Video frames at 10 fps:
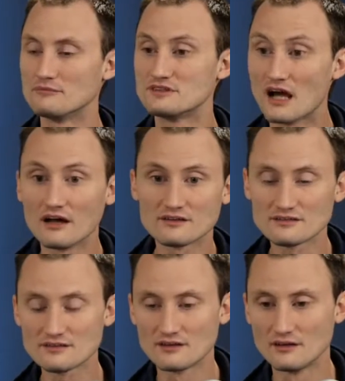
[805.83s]

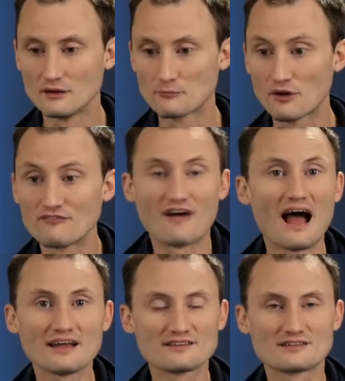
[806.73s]
does
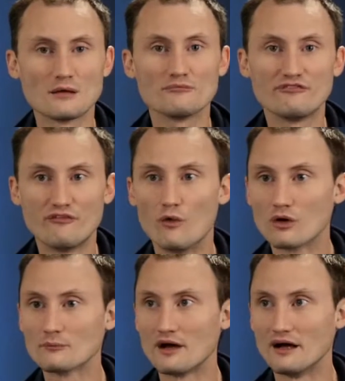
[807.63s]
provide some
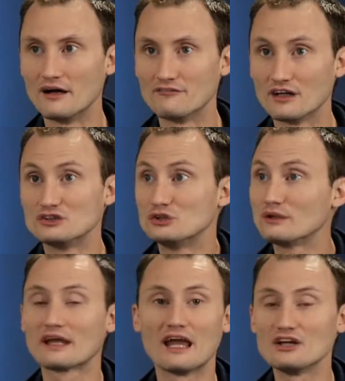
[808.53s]
form of
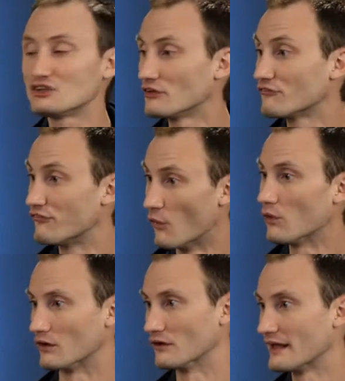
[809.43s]
adjudication for.